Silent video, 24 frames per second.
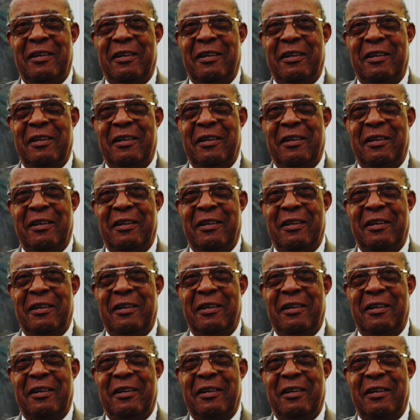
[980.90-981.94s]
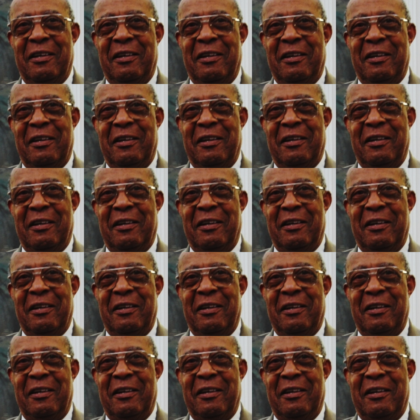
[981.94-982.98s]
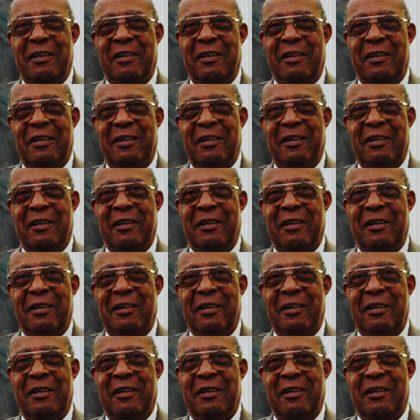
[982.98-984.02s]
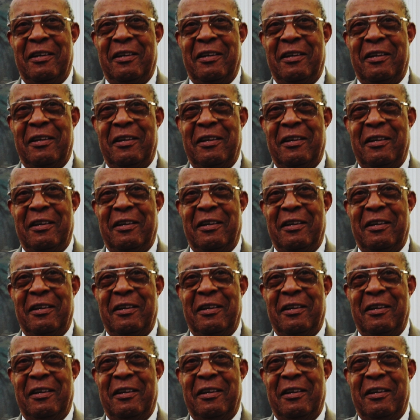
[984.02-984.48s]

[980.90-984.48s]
(no one is talking)